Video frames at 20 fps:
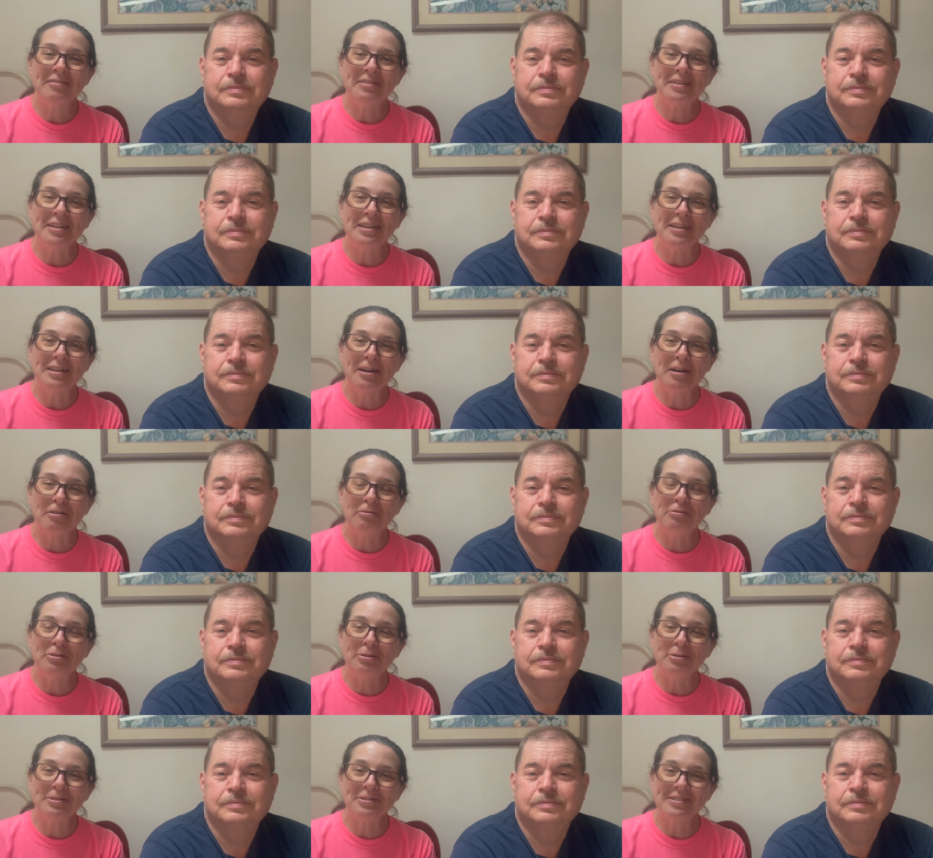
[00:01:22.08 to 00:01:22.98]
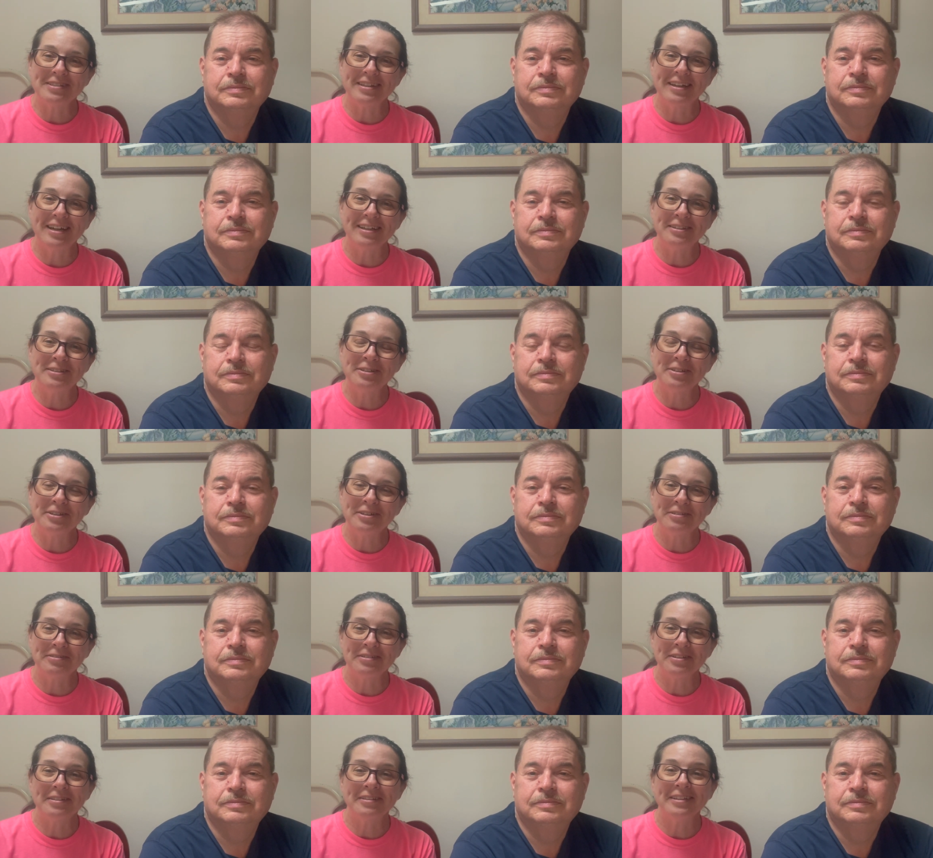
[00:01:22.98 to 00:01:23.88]
Speaker 1: the photos that I took
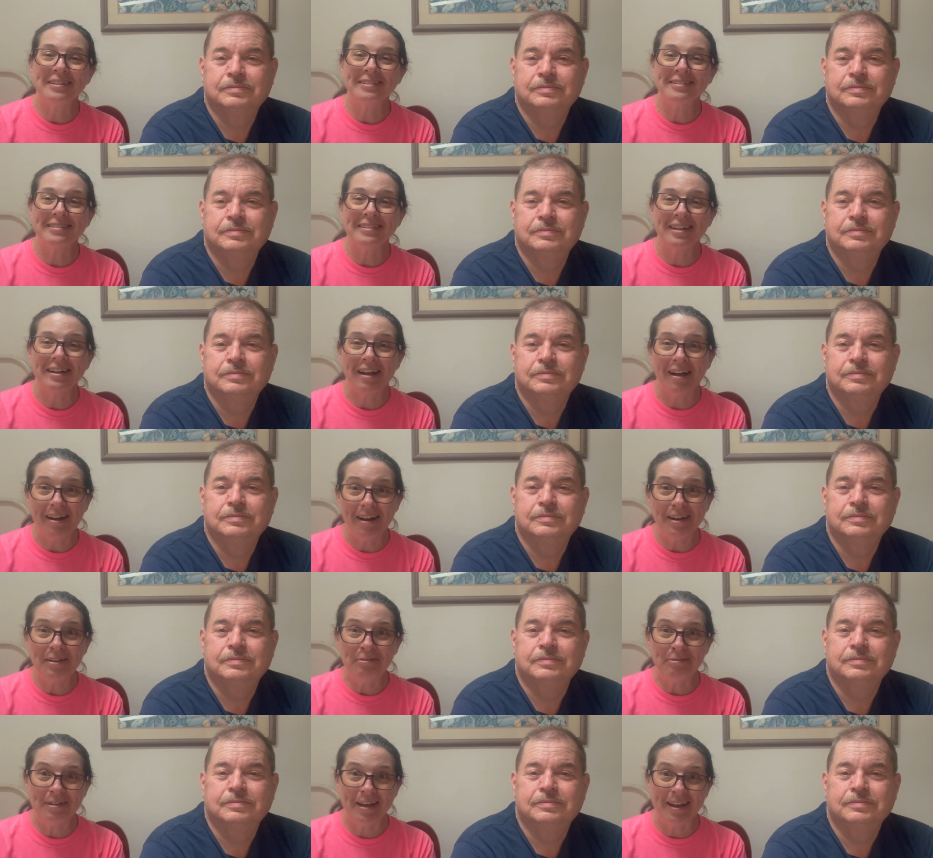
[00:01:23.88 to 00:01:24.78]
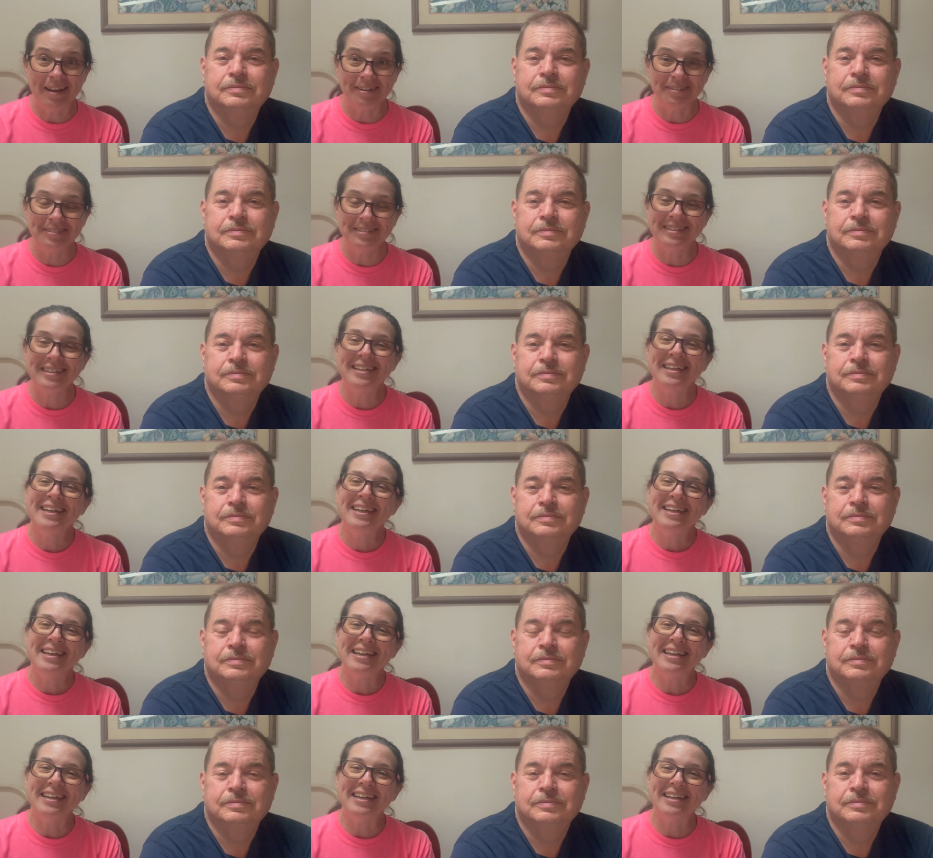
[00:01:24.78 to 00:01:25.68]
of the things that I found,
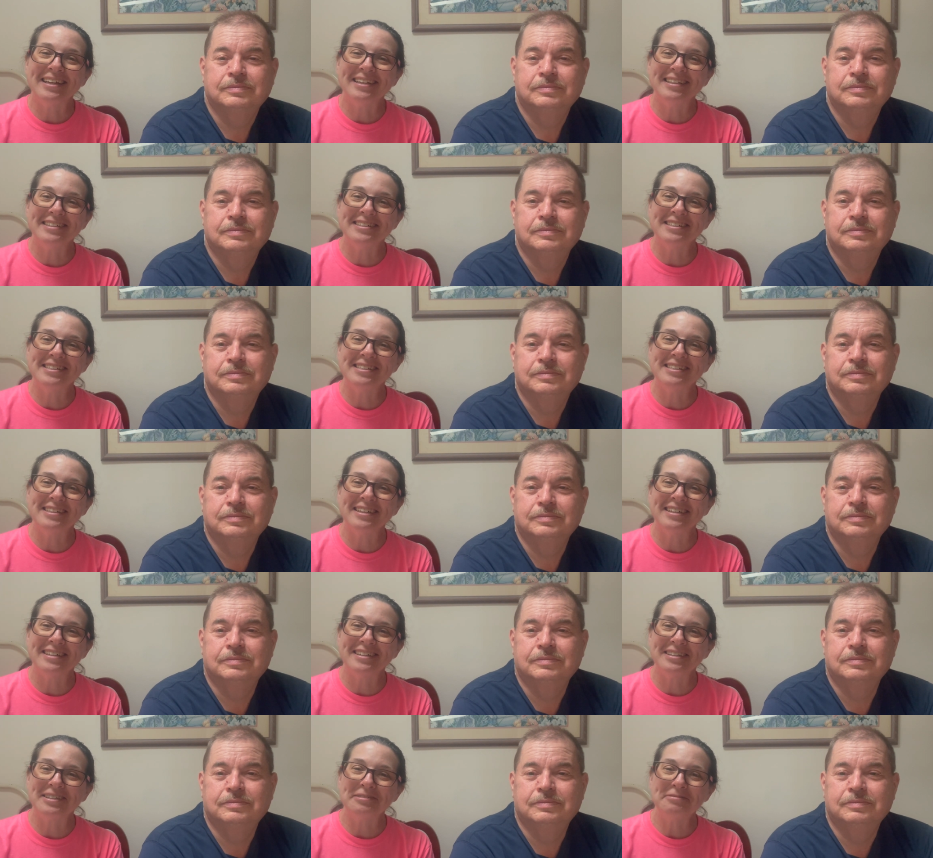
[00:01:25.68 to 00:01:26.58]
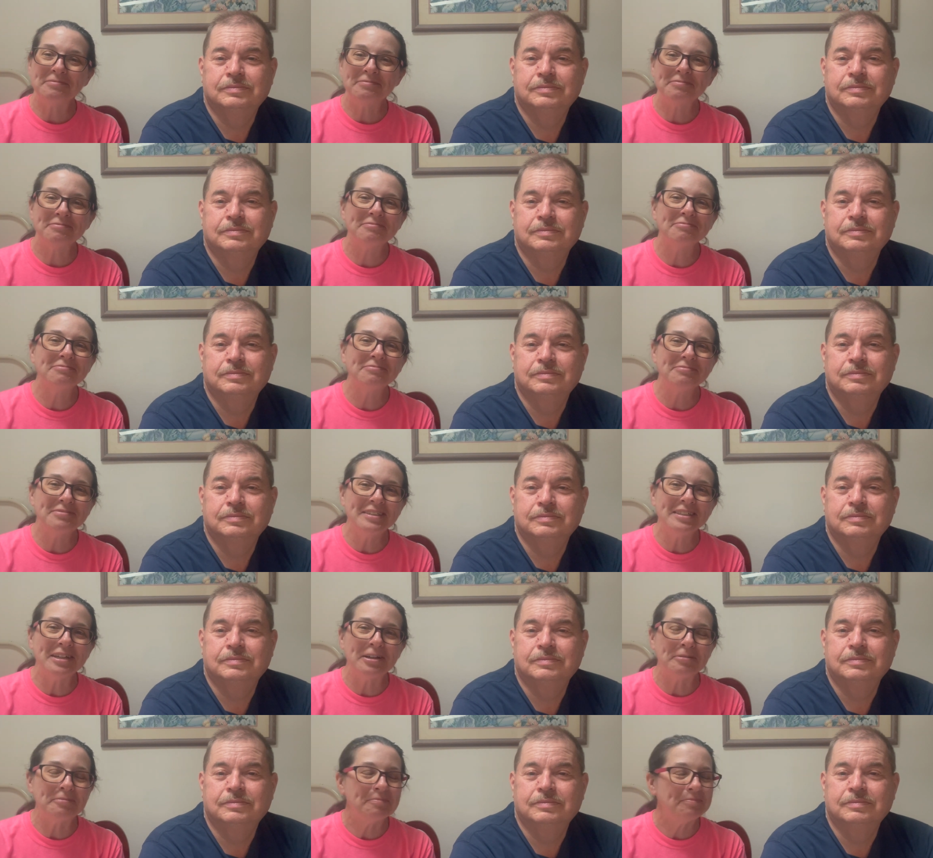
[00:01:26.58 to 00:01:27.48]
and you
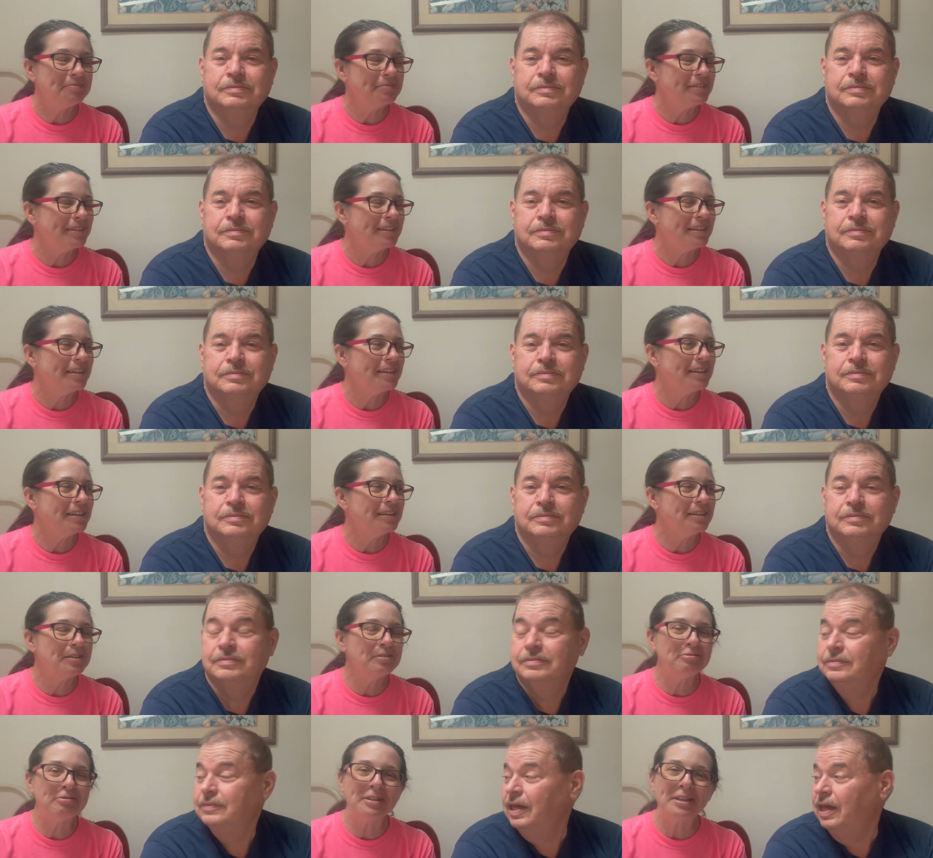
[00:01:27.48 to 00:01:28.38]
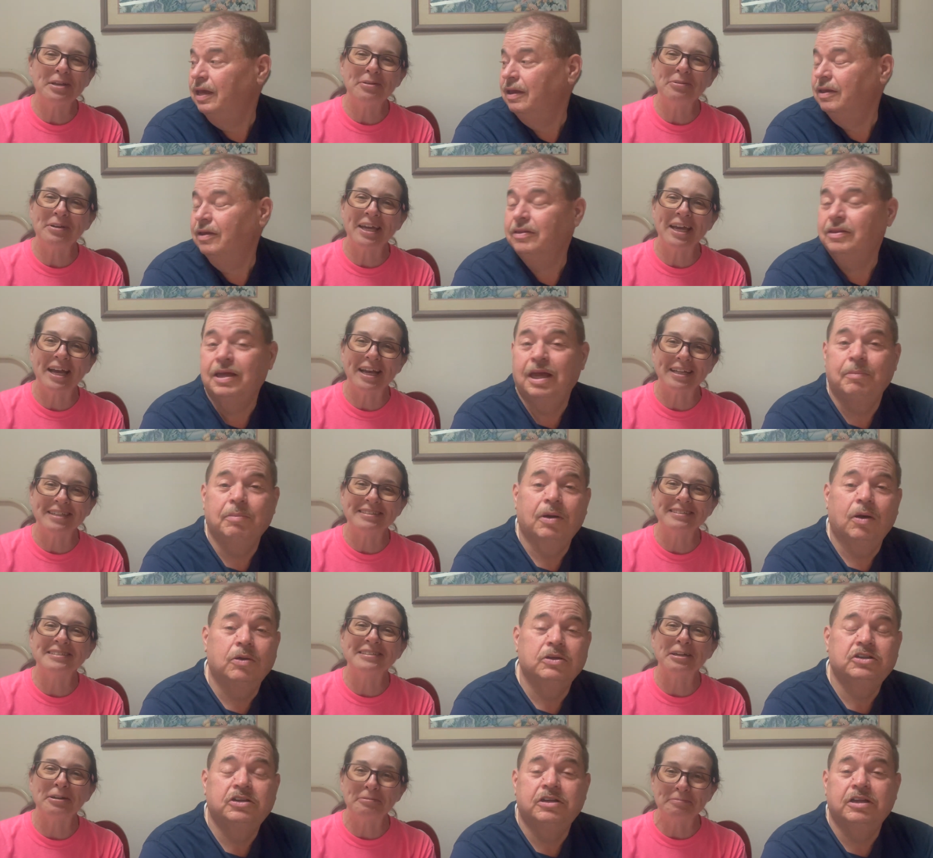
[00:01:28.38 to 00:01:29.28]
know,
Speaker 2: the fun that we had.
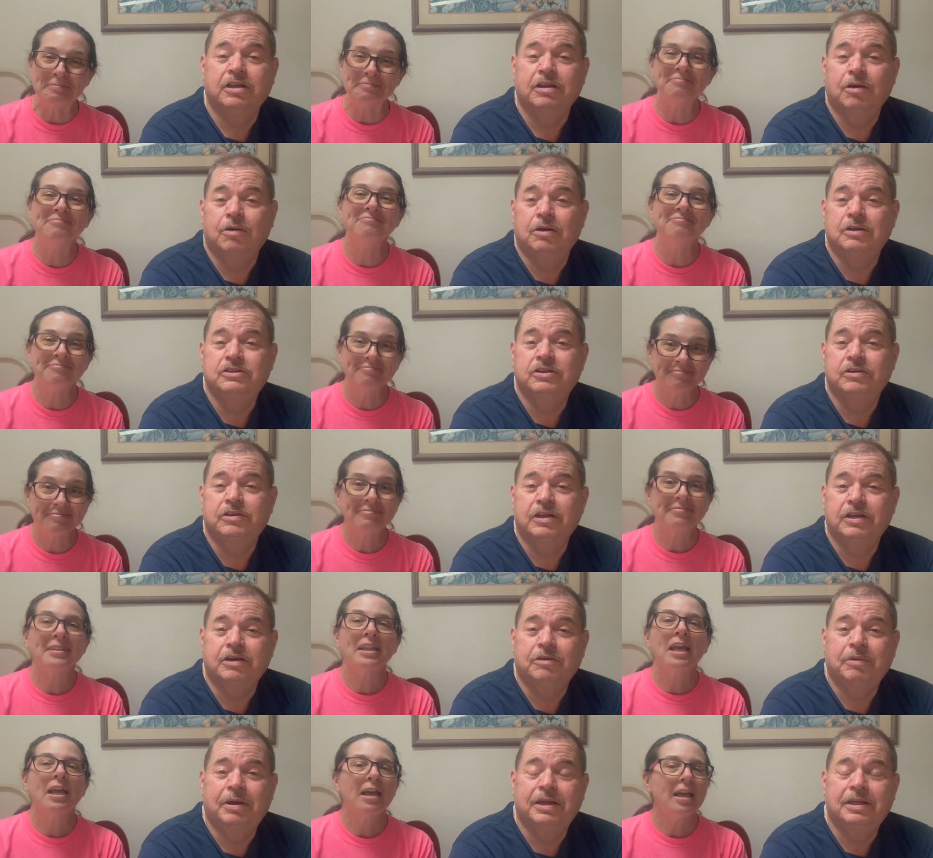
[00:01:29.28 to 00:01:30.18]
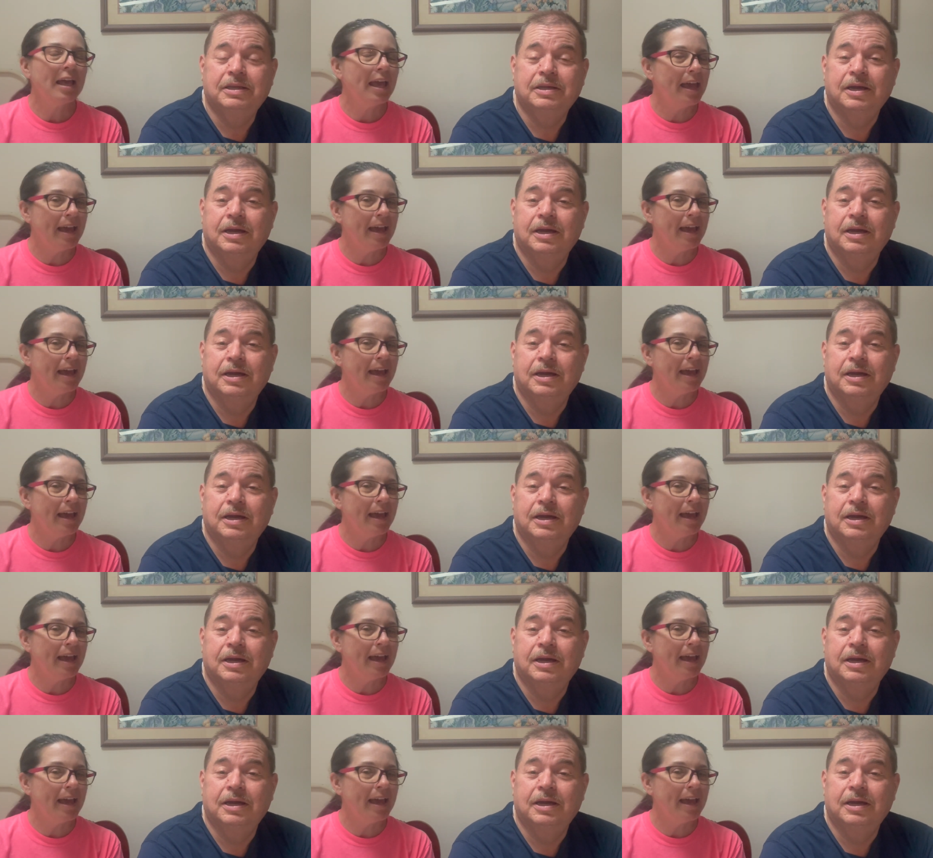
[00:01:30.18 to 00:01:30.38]
Audra did a great time.